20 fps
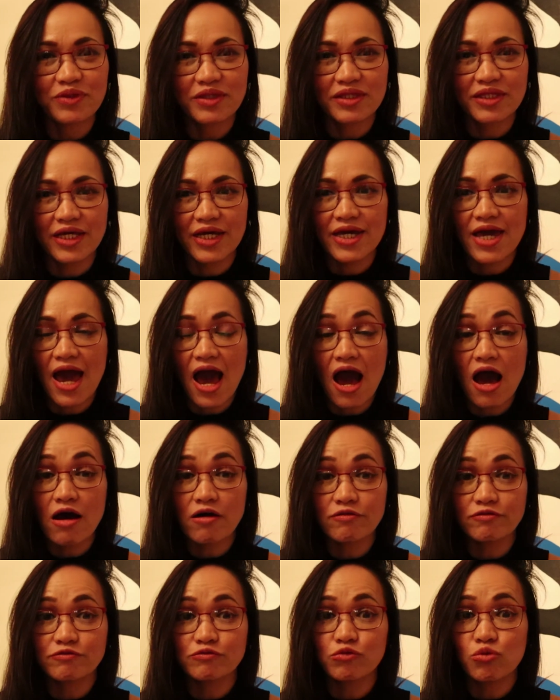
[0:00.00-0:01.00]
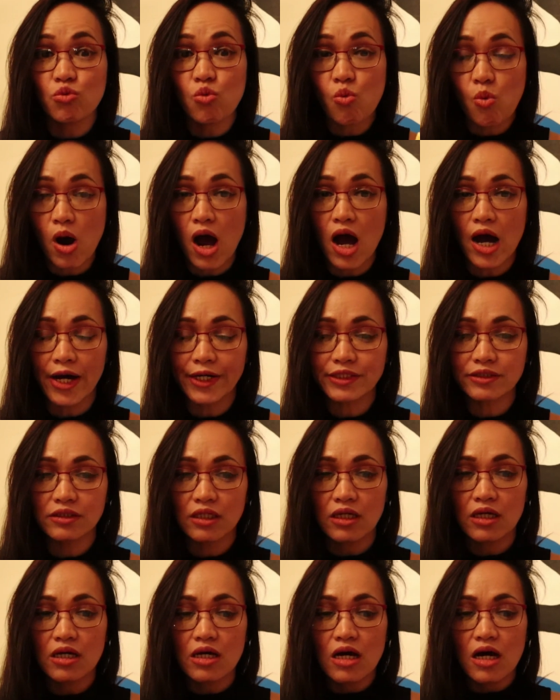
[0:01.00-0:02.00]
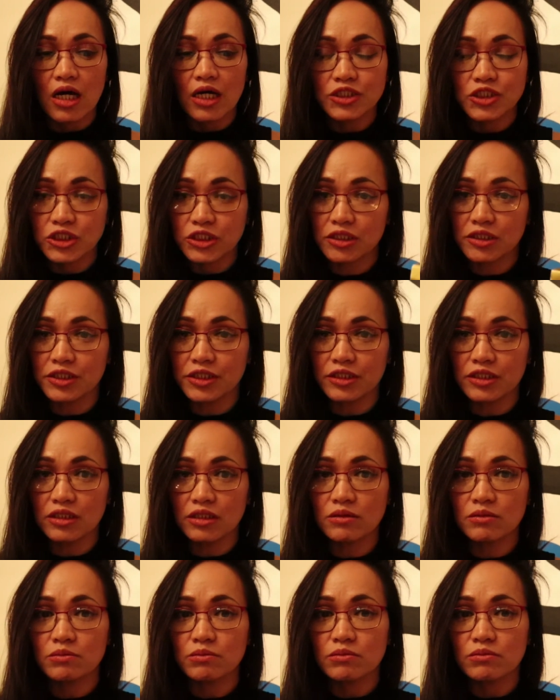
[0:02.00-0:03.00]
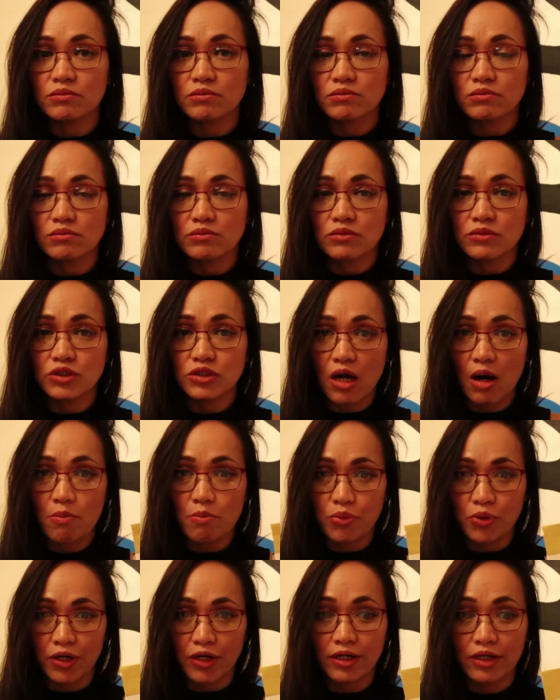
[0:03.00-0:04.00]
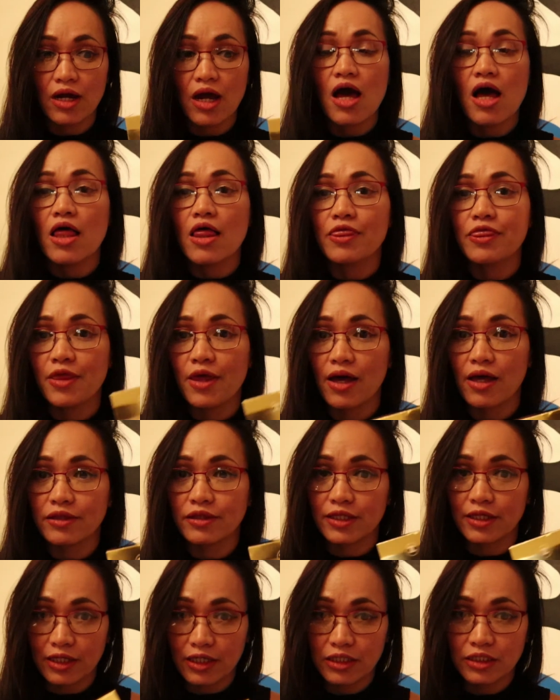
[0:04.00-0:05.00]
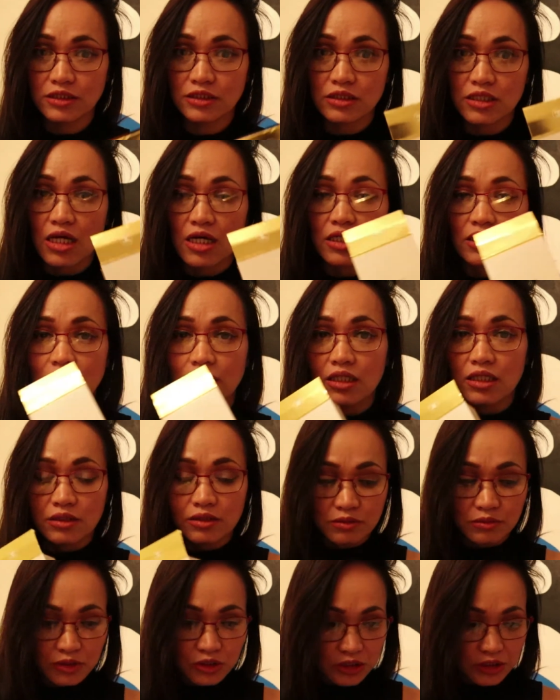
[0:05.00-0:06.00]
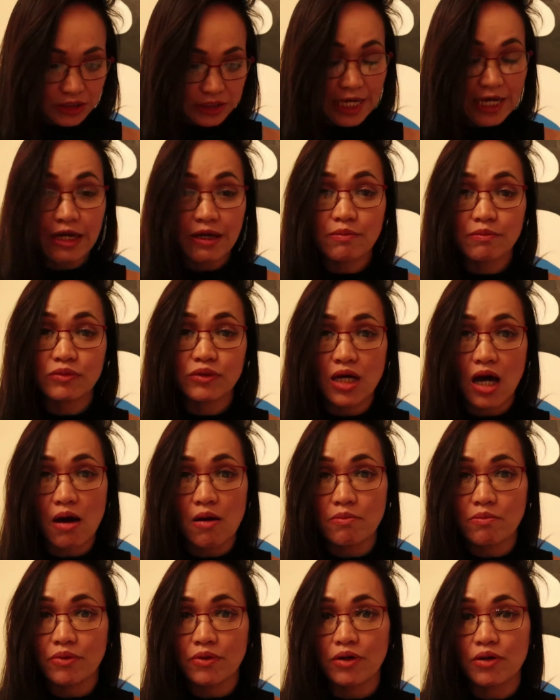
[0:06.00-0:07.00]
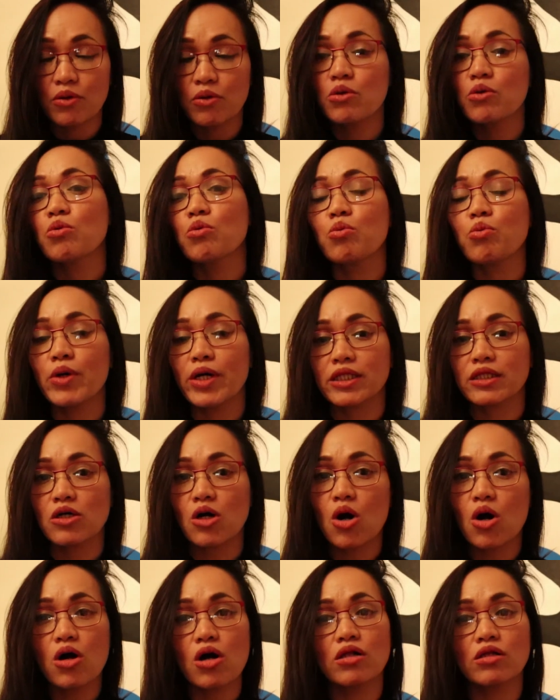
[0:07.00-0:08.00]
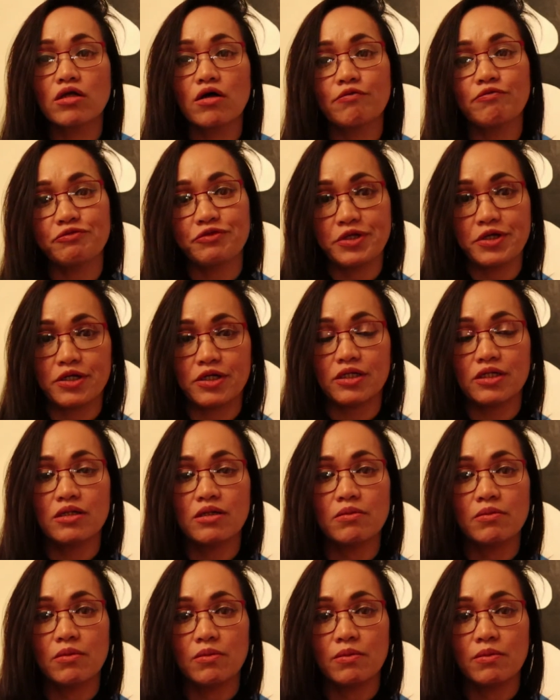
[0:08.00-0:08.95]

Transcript: they have one serial number that is same number with all of their